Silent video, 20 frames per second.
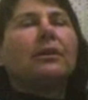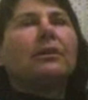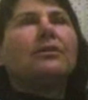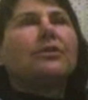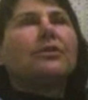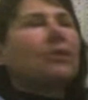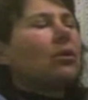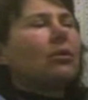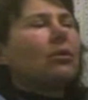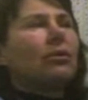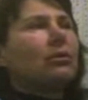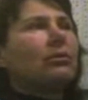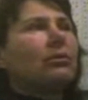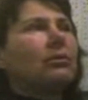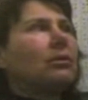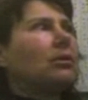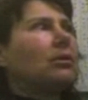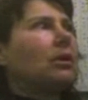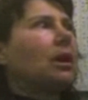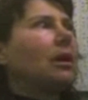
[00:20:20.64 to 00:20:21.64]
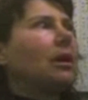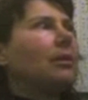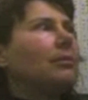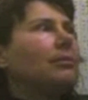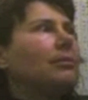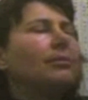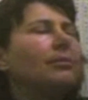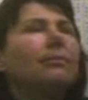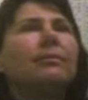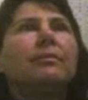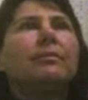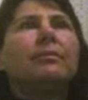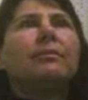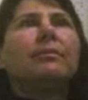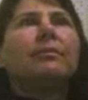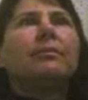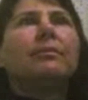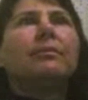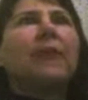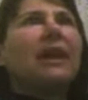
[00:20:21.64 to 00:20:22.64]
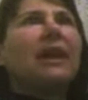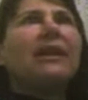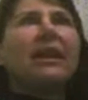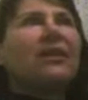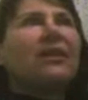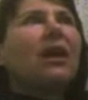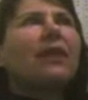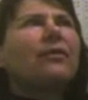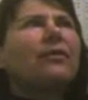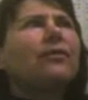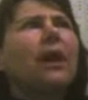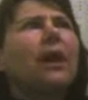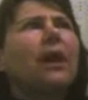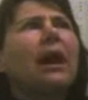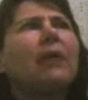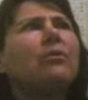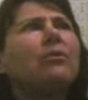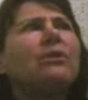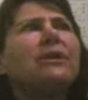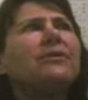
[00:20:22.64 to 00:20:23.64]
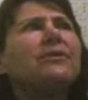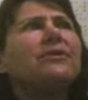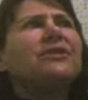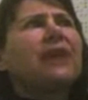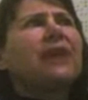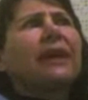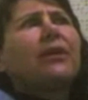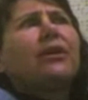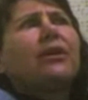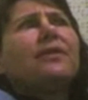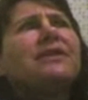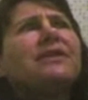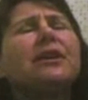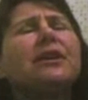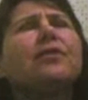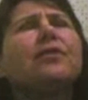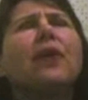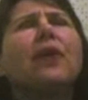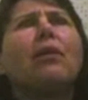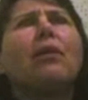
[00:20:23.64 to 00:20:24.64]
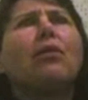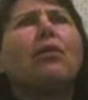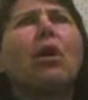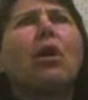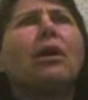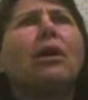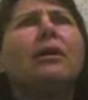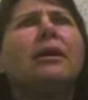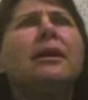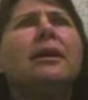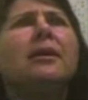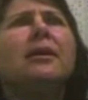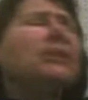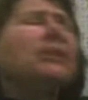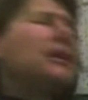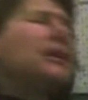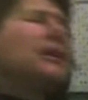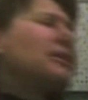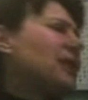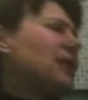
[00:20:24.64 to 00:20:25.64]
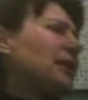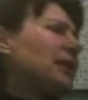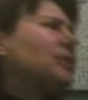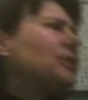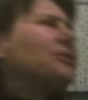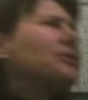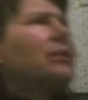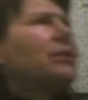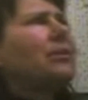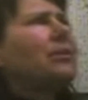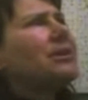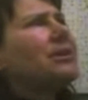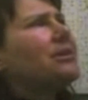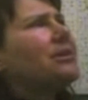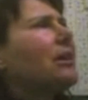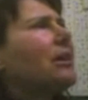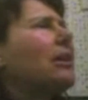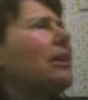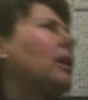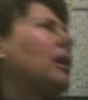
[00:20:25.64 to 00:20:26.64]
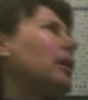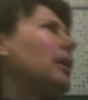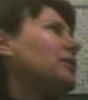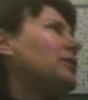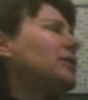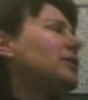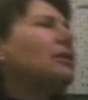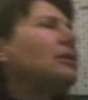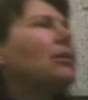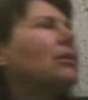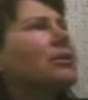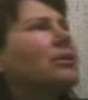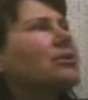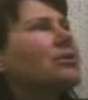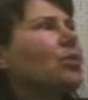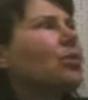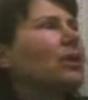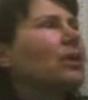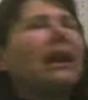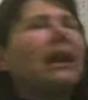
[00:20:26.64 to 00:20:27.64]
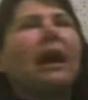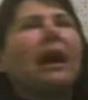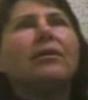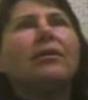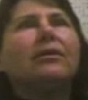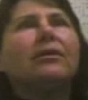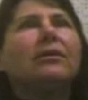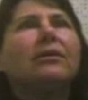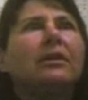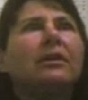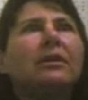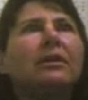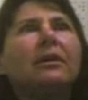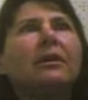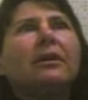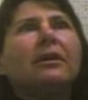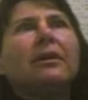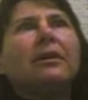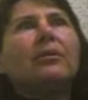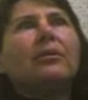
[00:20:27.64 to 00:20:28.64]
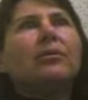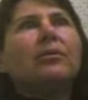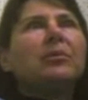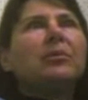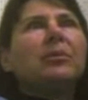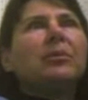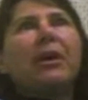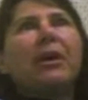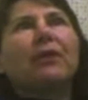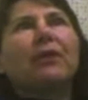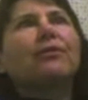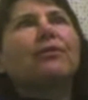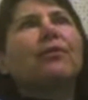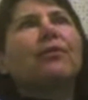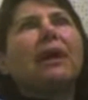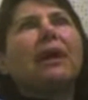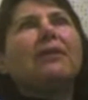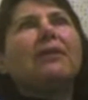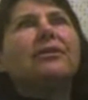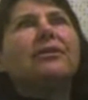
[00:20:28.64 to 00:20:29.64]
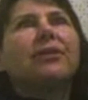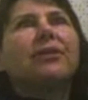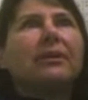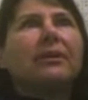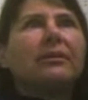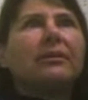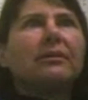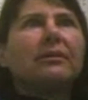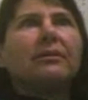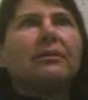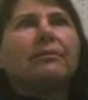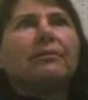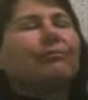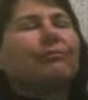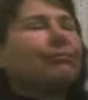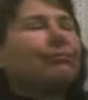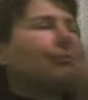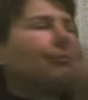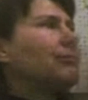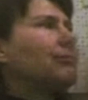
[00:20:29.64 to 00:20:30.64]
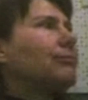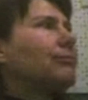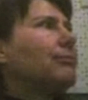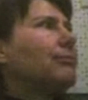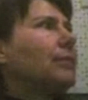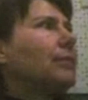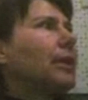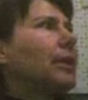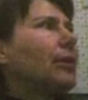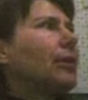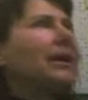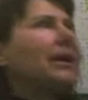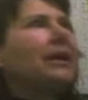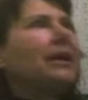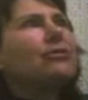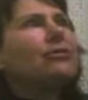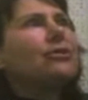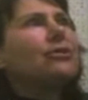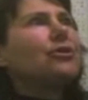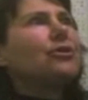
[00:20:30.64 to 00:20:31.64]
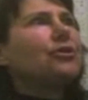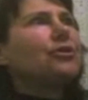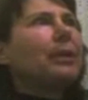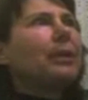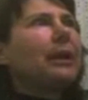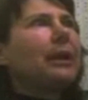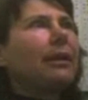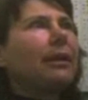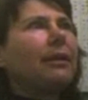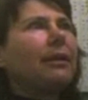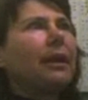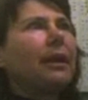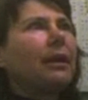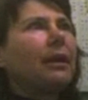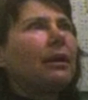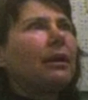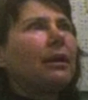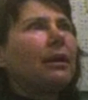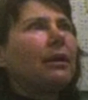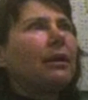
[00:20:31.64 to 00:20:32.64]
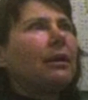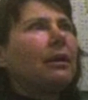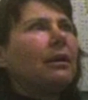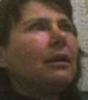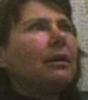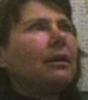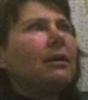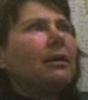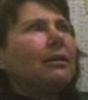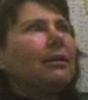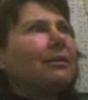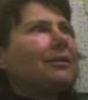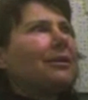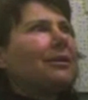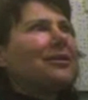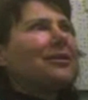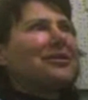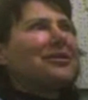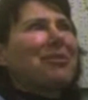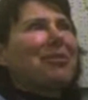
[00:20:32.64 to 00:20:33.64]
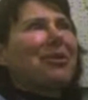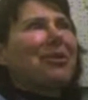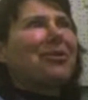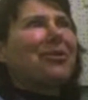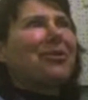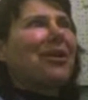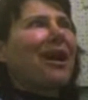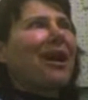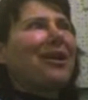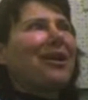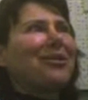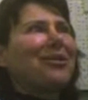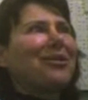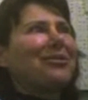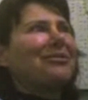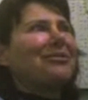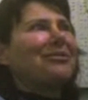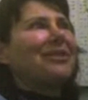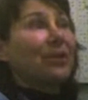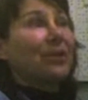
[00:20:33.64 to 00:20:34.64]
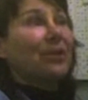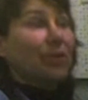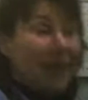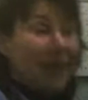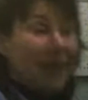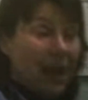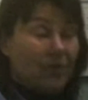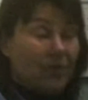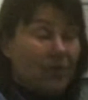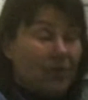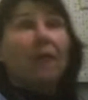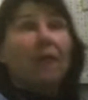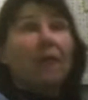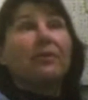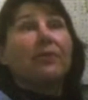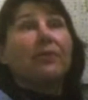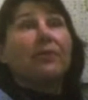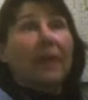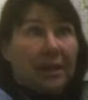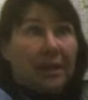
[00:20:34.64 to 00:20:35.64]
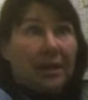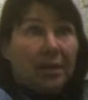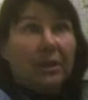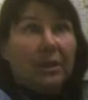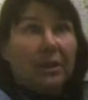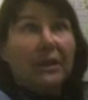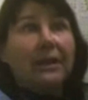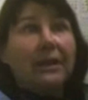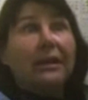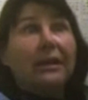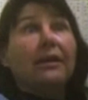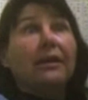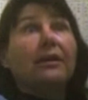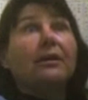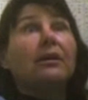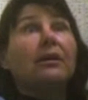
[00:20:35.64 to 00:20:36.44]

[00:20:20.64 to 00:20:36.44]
So, and not, I wouldn't even say, I couldn't even tell you for how long, because then it was, so we decided, it wasn't working out, and we'd be better friends, and, he introduced me, I think, to some other guy who now is on LAPD,